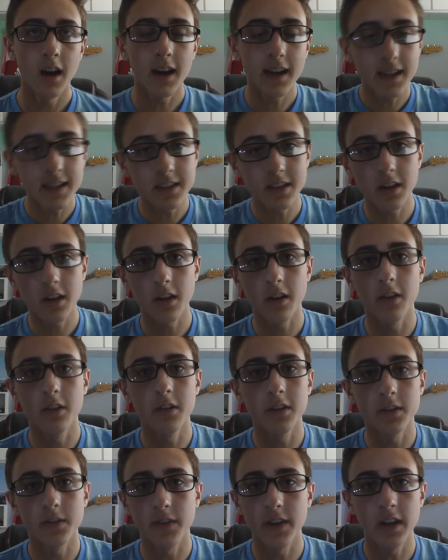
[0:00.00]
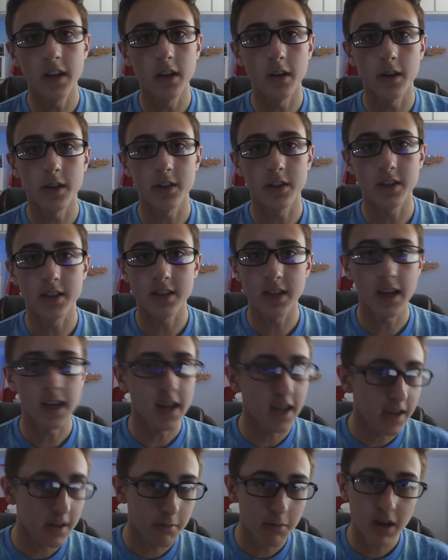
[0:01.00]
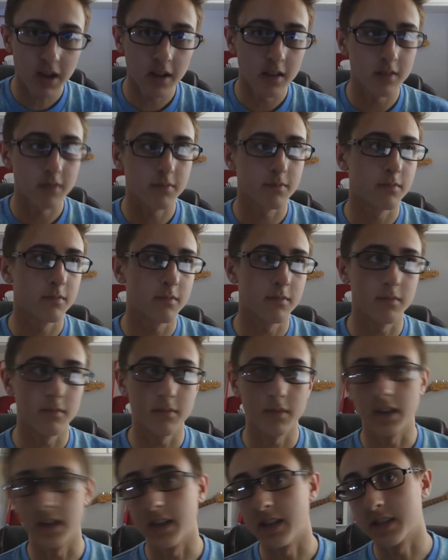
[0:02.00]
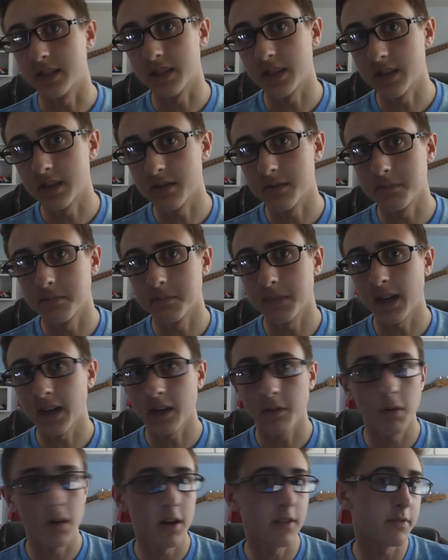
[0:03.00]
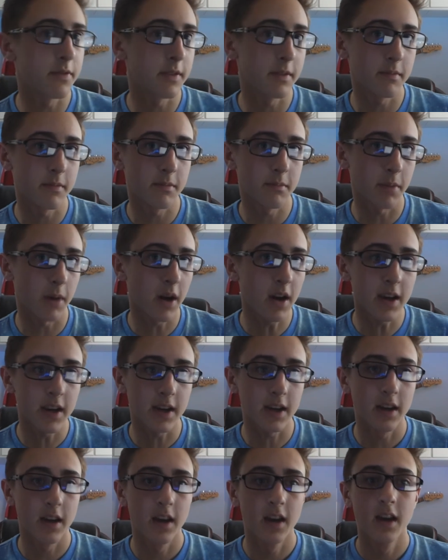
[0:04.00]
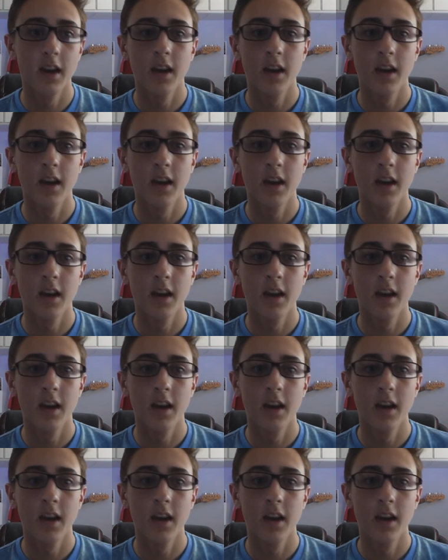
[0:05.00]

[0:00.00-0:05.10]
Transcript: I guess to conclude this video, I should say, well, is this Mac worth buying?